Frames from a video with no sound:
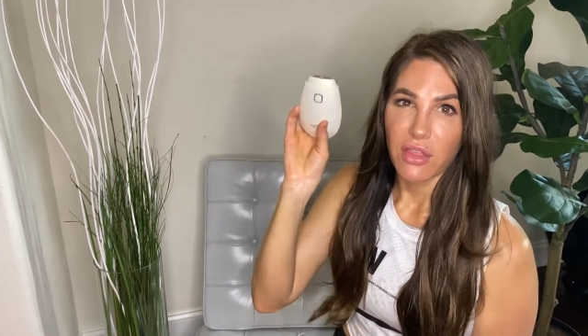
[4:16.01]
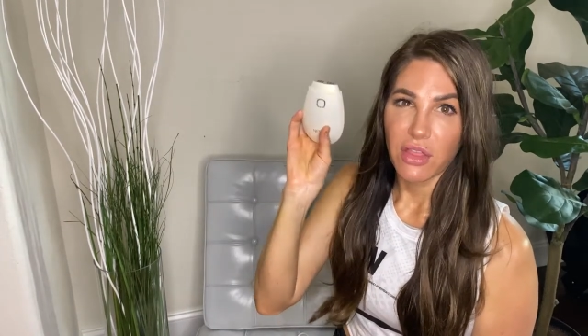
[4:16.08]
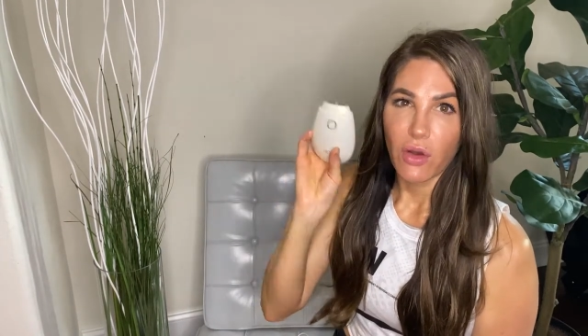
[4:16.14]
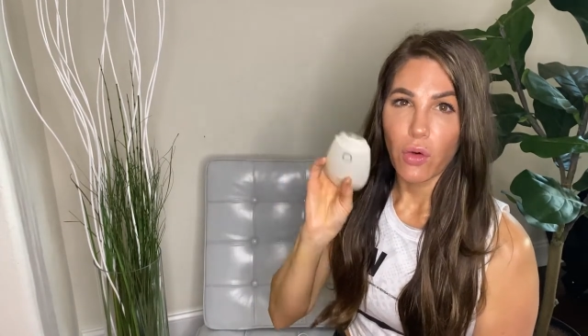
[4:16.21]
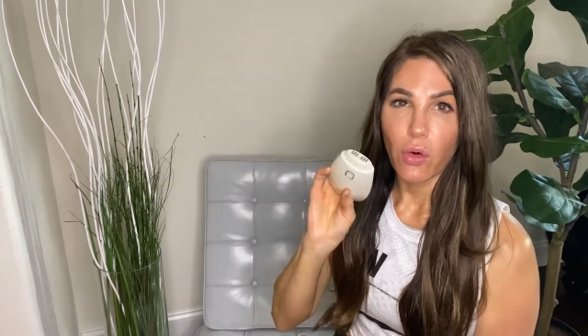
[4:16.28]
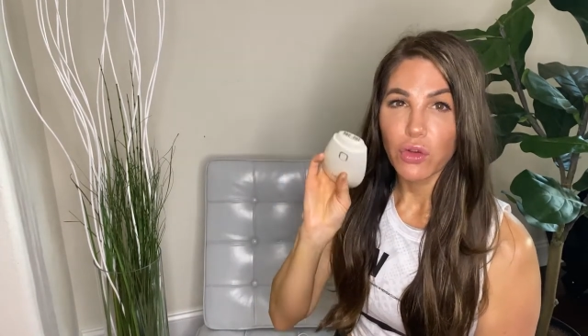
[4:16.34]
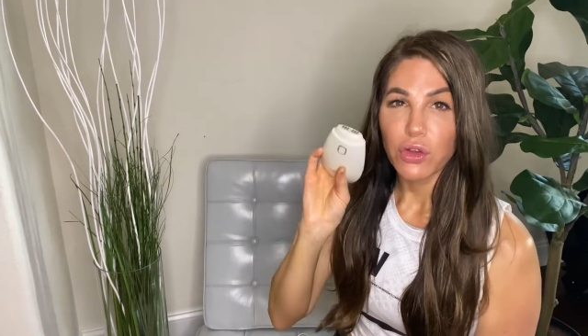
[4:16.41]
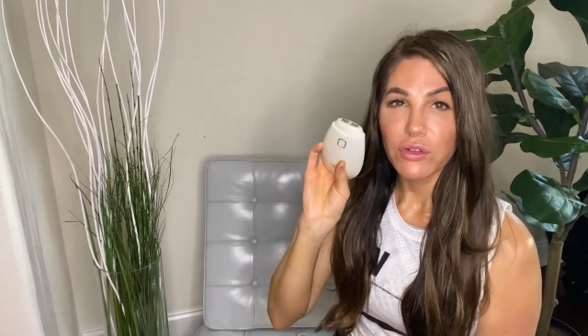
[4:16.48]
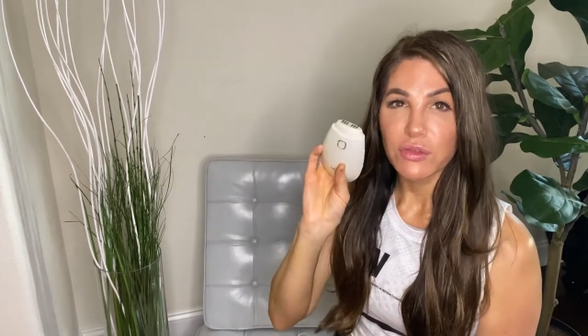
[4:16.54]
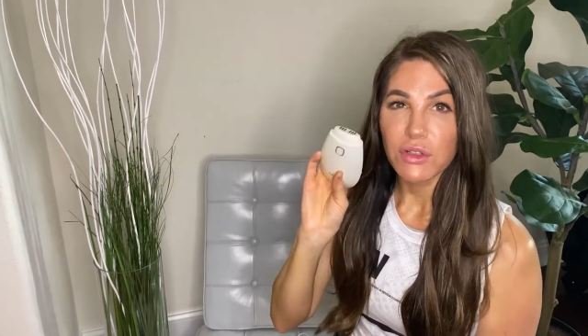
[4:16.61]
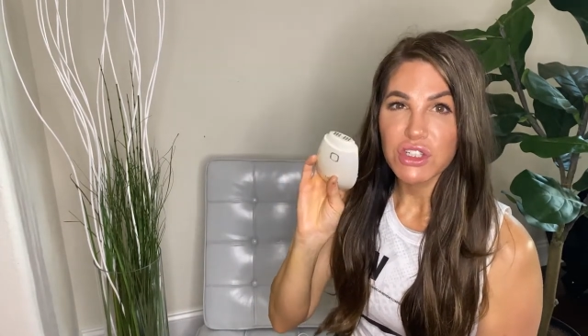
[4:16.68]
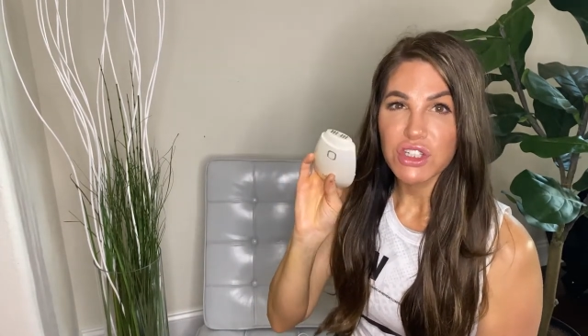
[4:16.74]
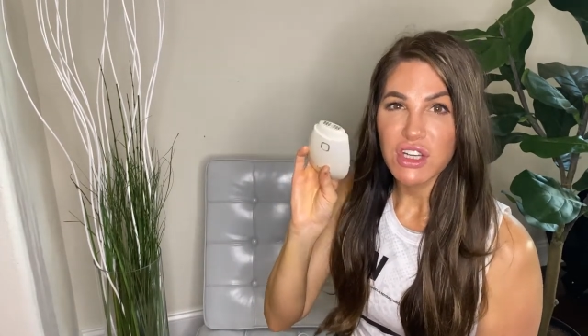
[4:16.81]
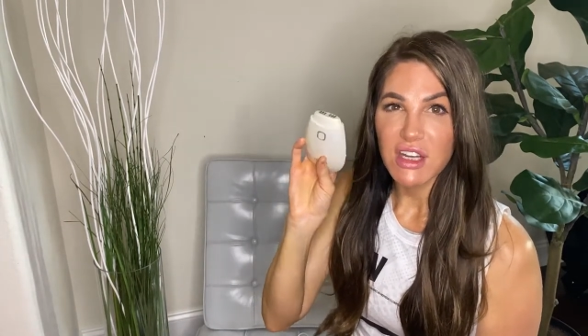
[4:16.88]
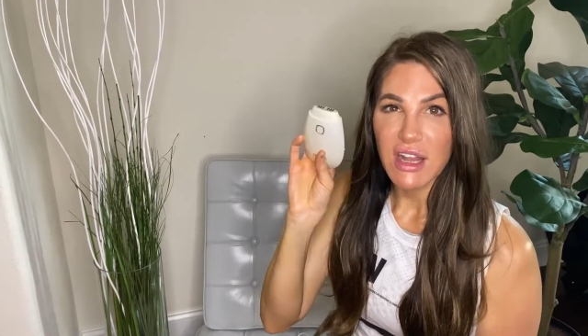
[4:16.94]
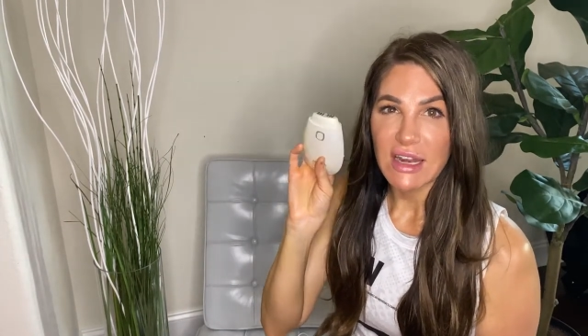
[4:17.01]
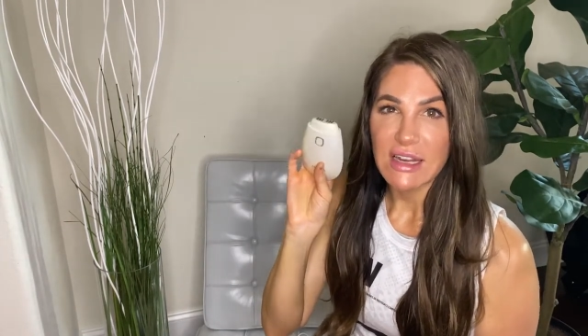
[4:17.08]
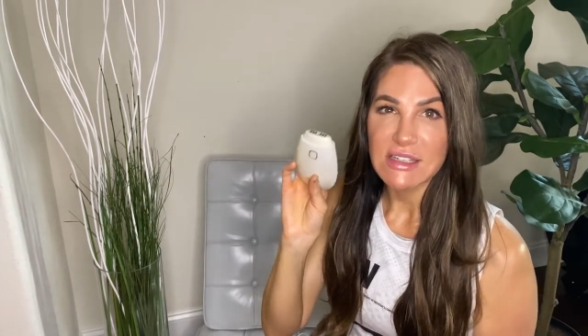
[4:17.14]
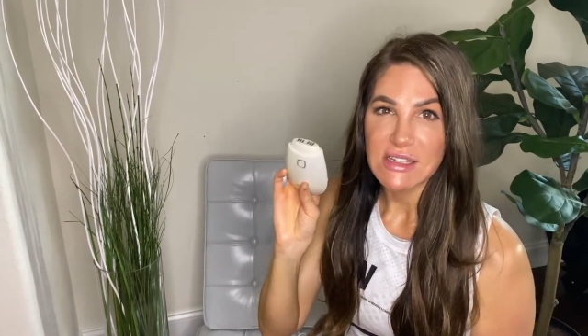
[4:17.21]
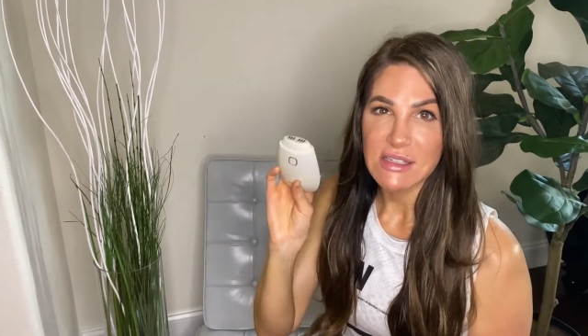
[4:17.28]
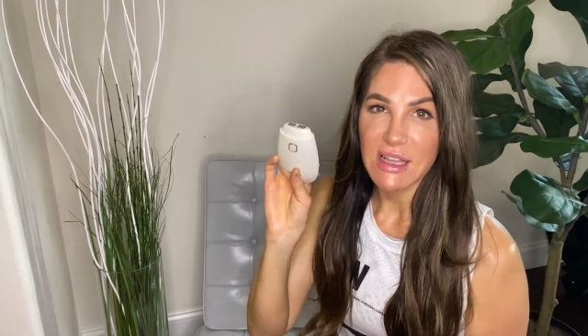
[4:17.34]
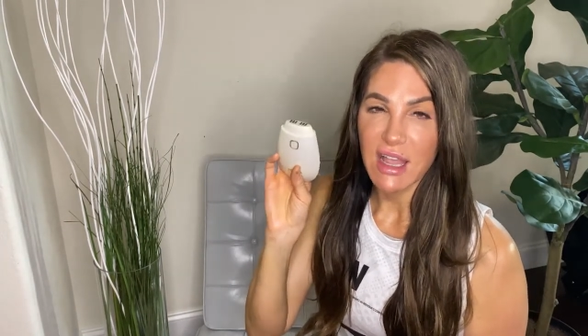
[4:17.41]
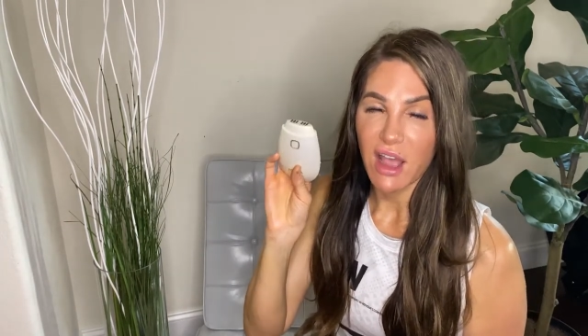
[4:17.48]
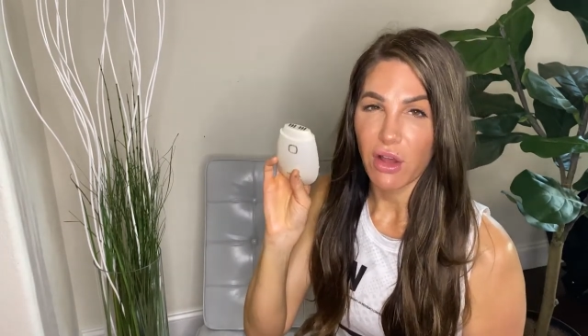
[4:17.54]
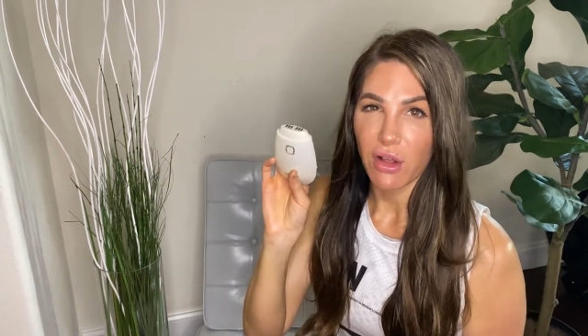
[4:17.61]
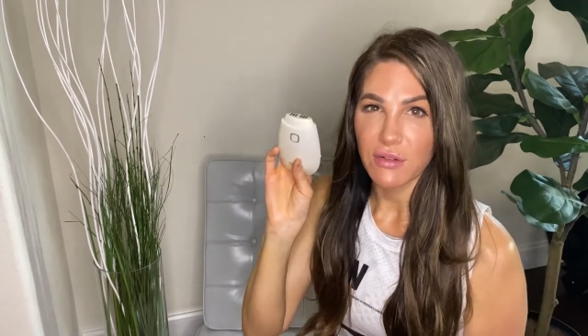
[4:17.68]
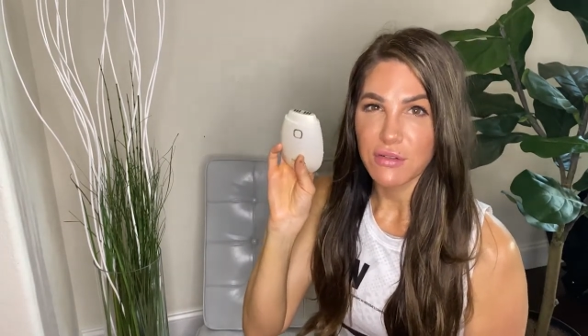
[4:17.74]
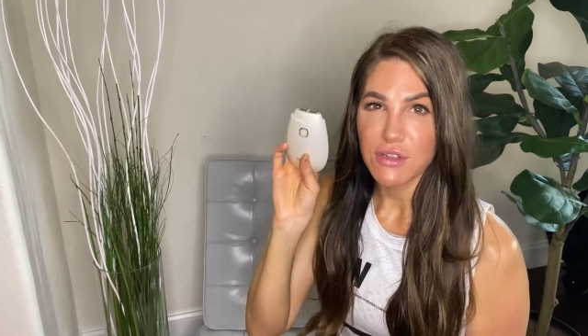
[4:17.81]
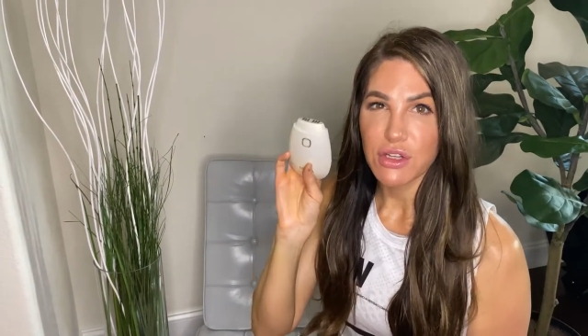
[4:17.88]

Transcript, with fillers: the older version at a discount of